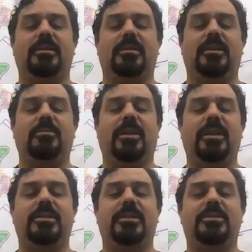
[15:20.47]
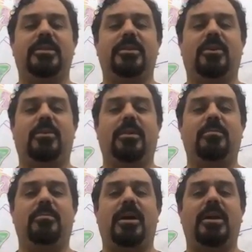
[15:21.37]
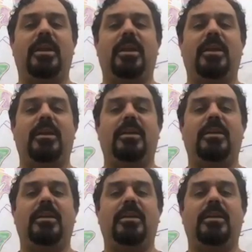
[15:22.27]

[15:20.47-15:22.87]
and my attention on my body